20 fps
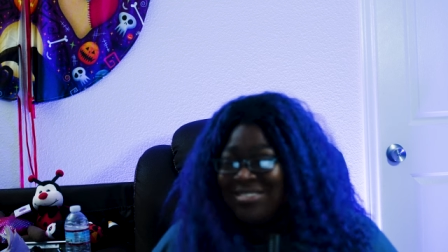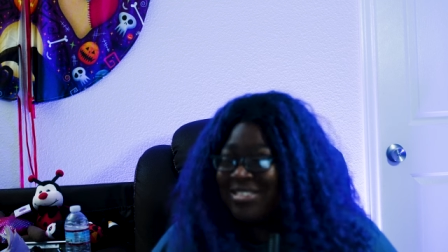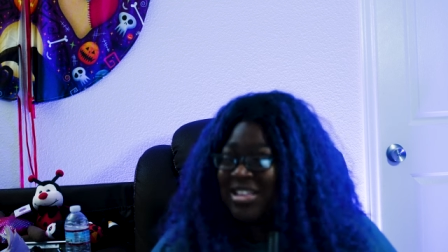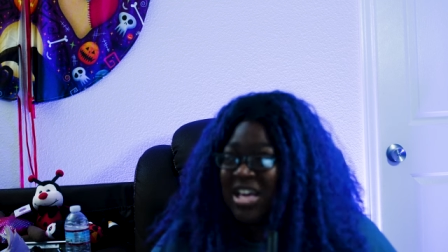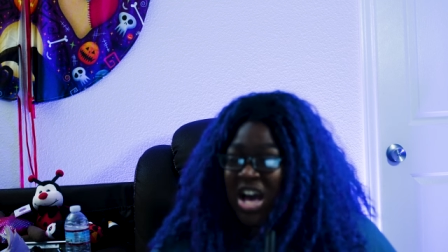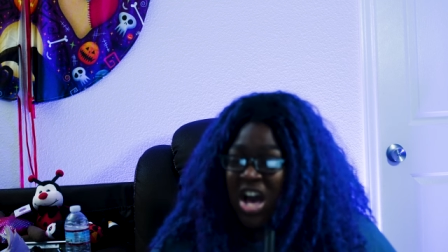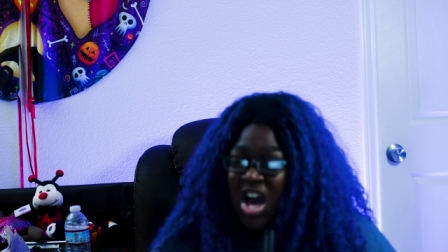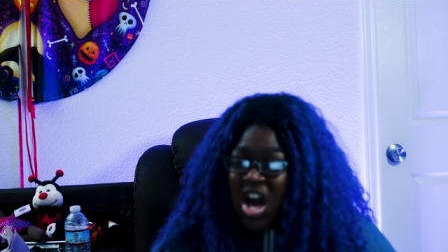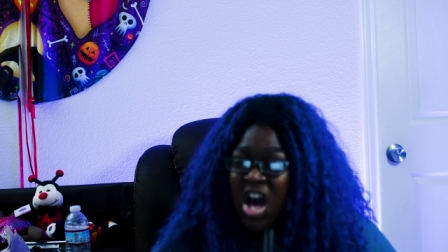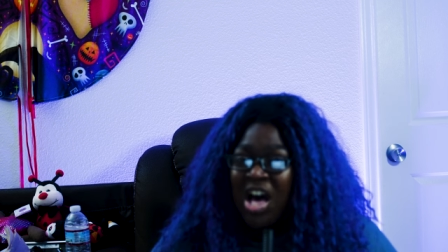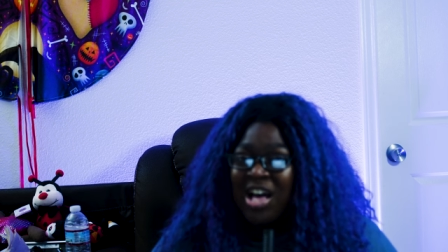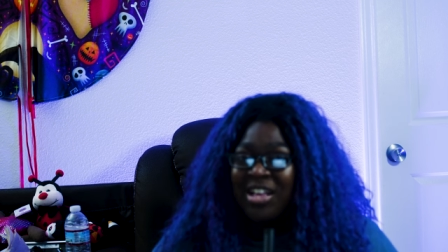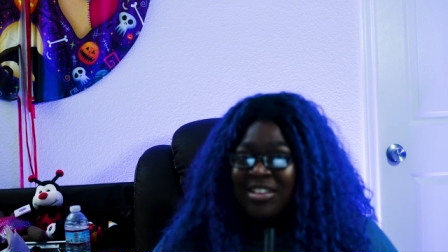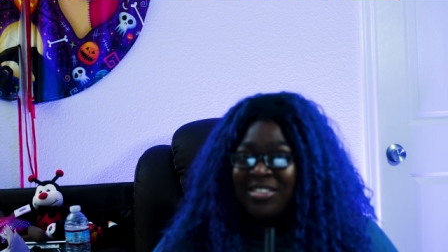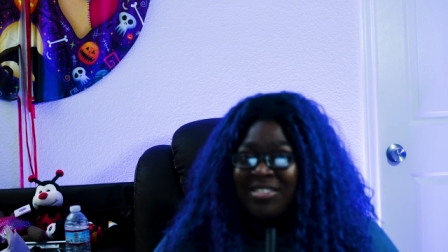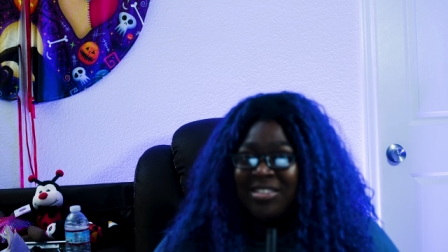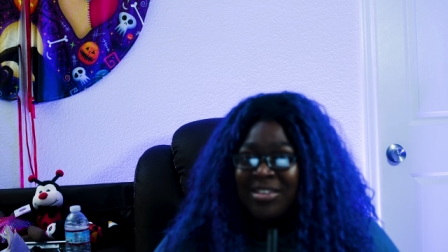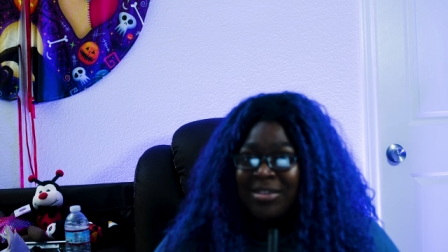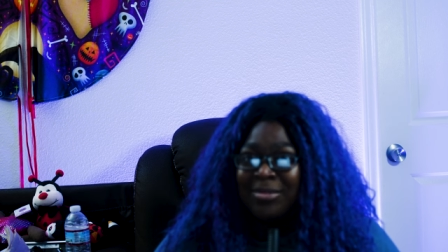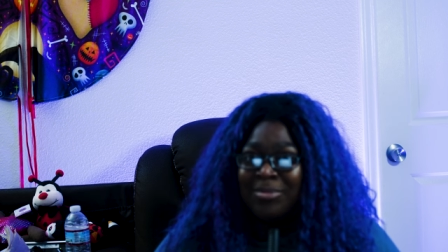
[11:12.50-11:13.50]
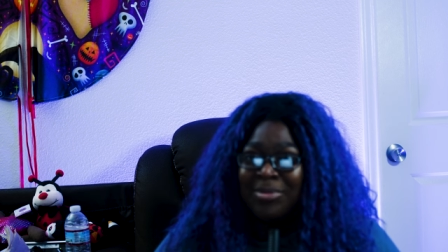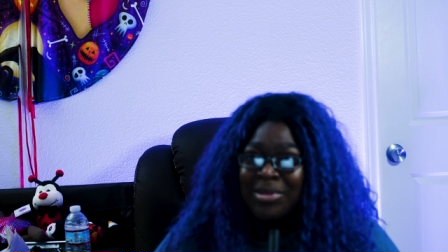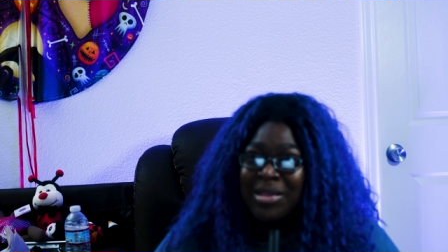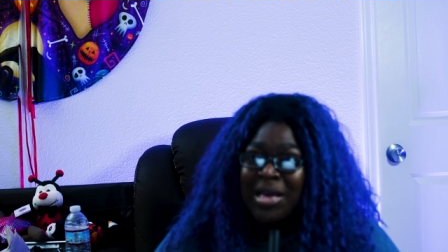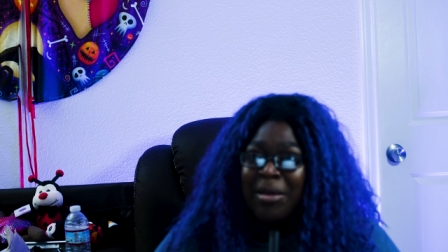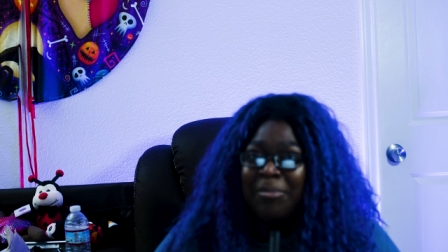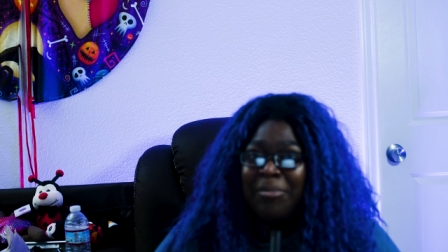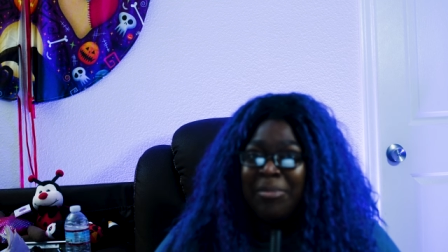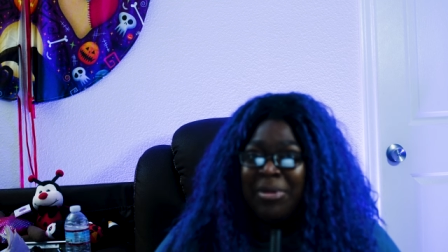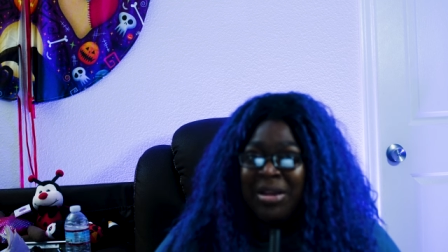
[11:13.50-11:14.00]
Awesome. Let
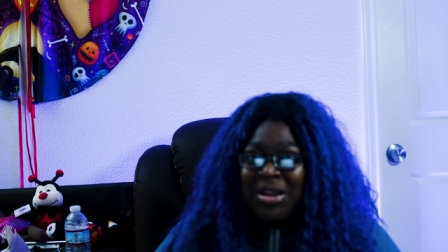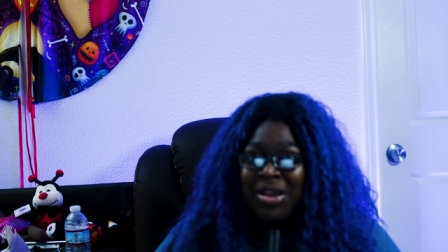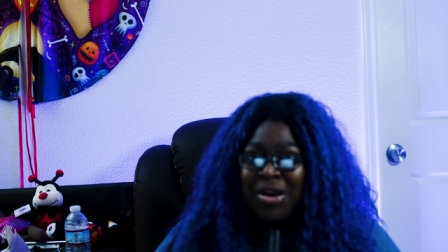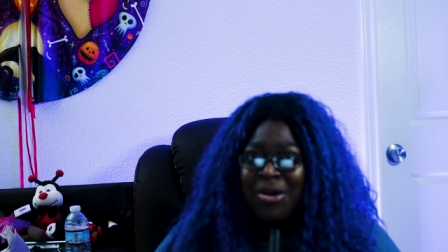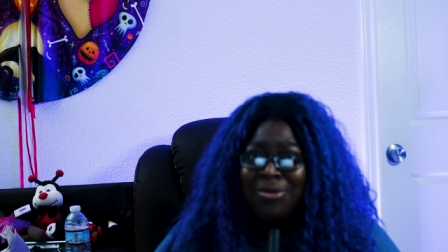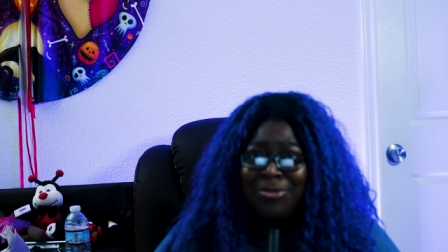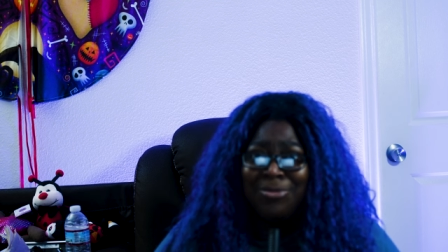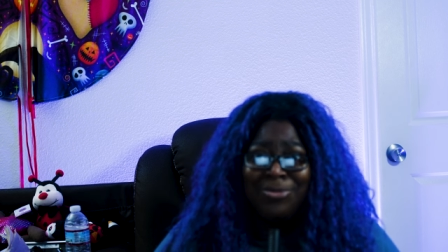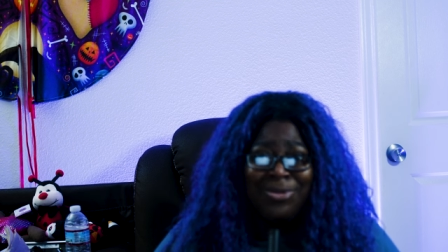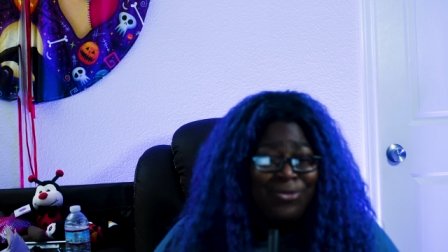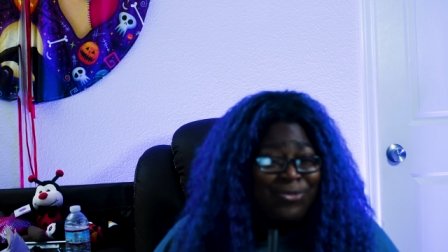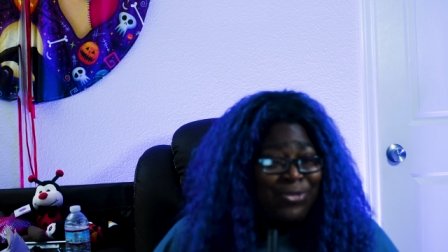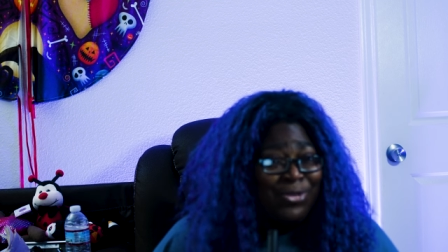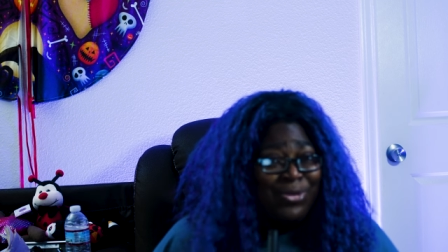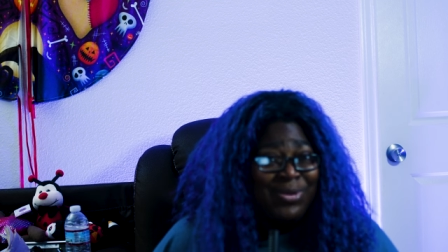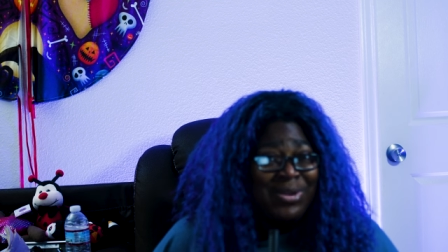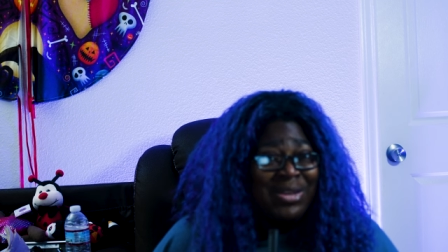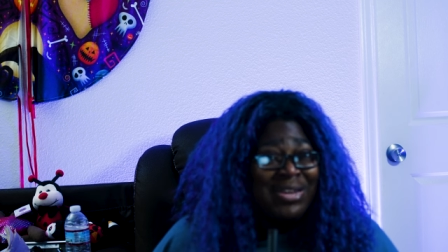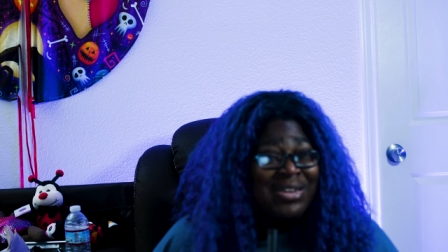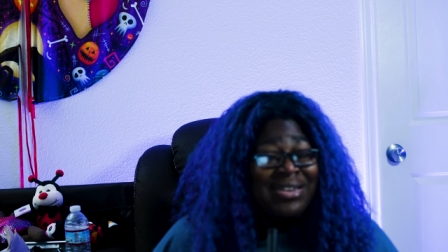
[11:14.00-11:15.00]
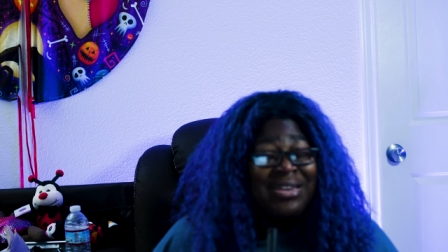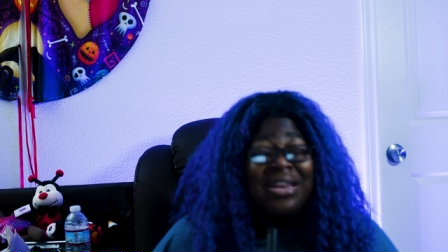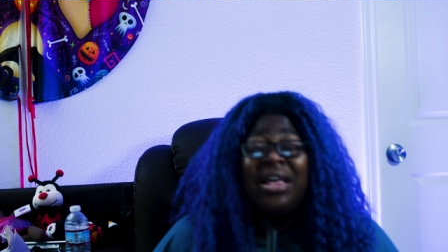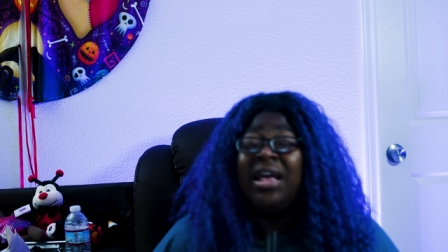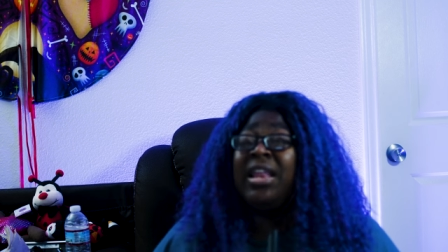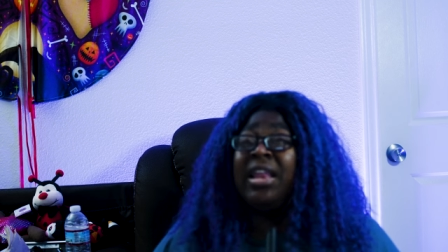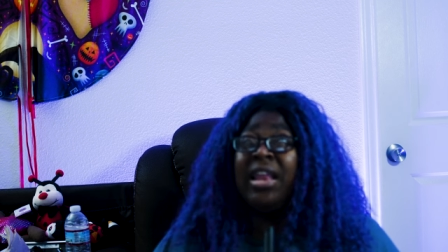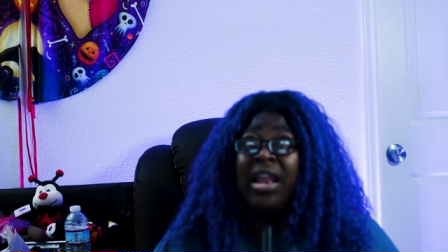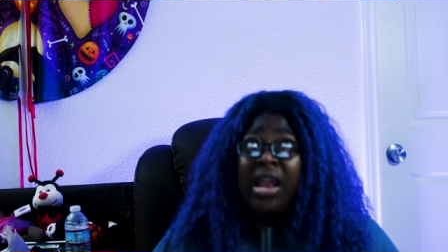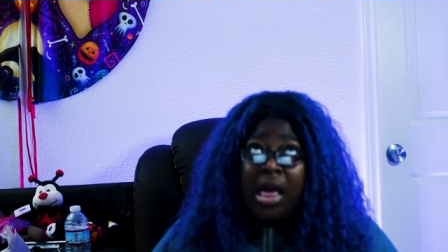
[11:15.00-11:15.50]
me know. If you didn't,
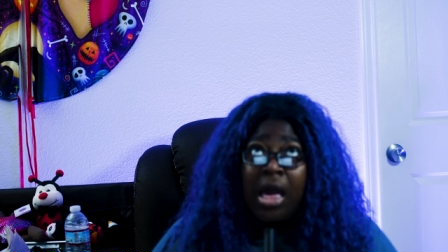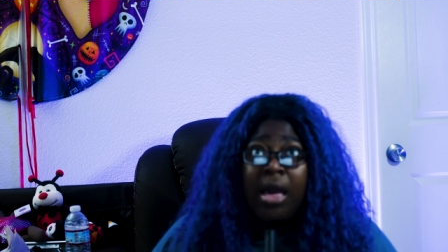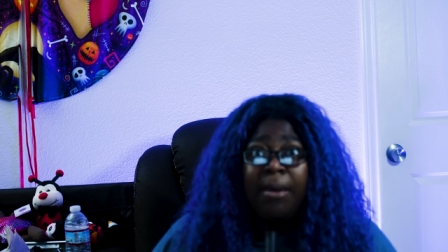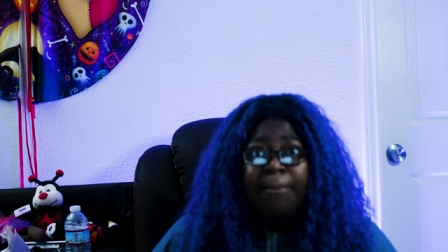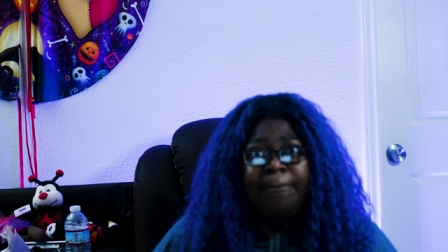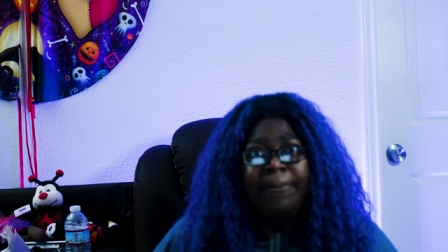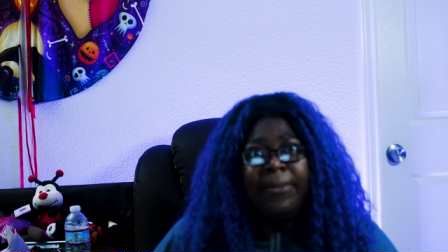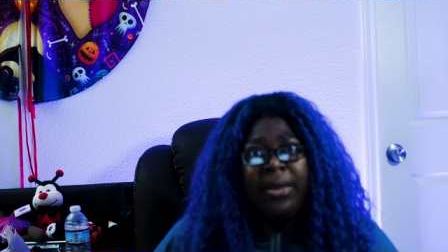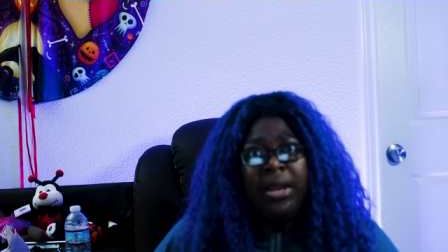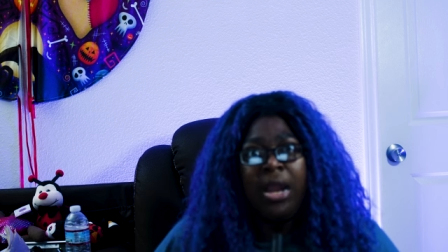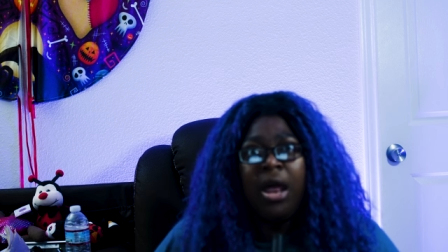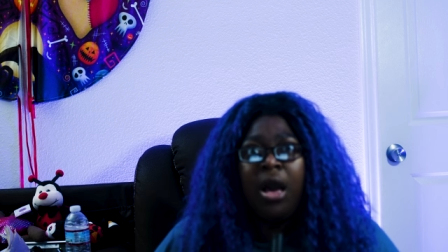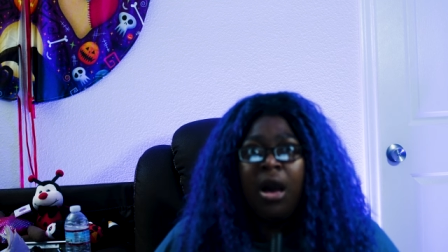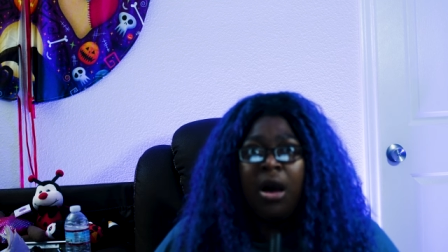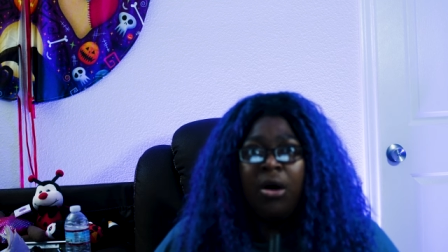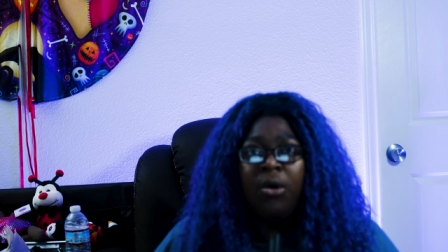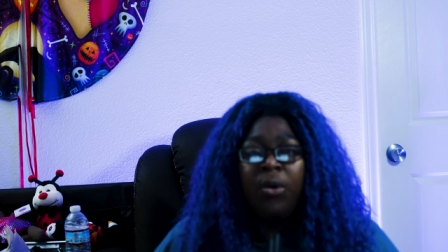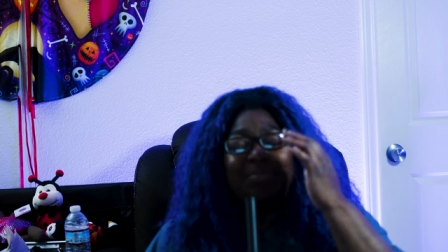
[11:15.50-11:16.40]
let me know.